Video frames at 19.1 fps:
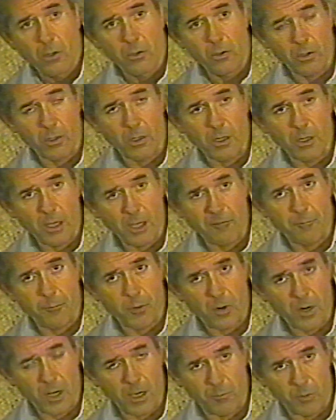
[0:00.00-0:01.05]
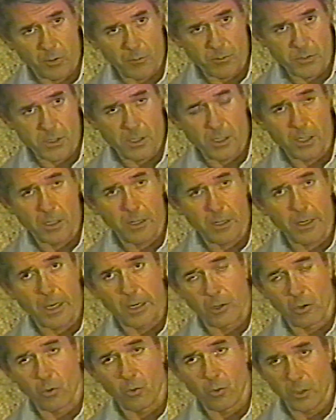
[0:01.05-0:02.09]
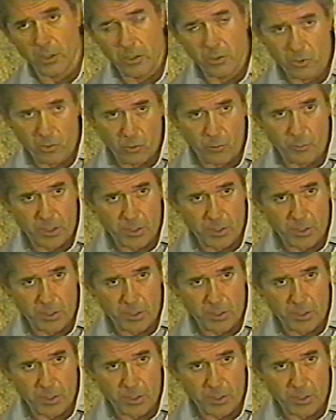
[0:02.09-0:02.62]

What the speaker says: you're going to have problems, and then not only you,